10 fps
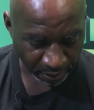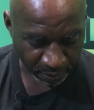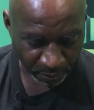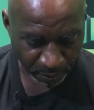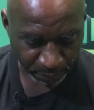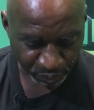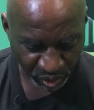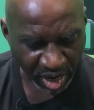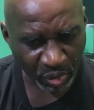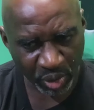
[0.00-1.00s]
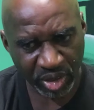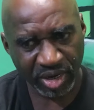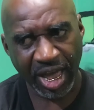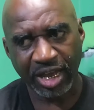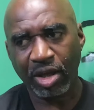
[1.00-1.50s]
And uh, and I
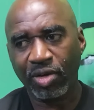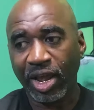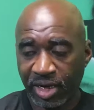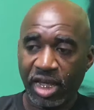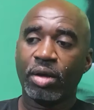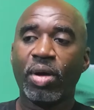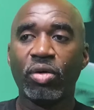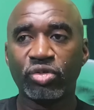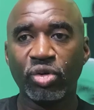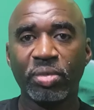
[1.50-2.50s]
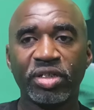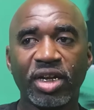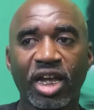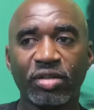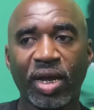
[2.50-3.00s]
realized I was like, damn, I was
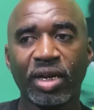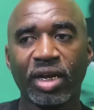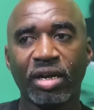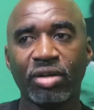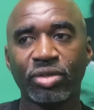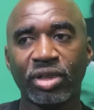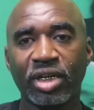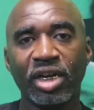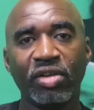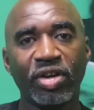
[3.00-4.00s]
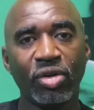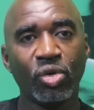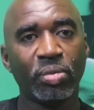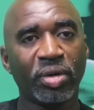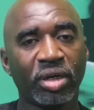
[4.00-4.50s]
traumatized by the ghettos and didn't
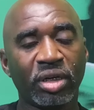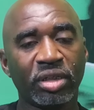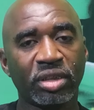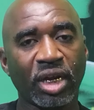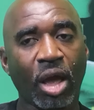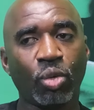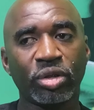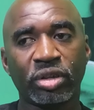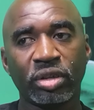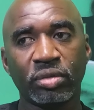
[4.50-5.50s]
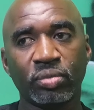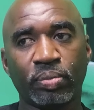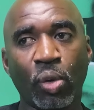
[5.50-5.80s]
even know it because I was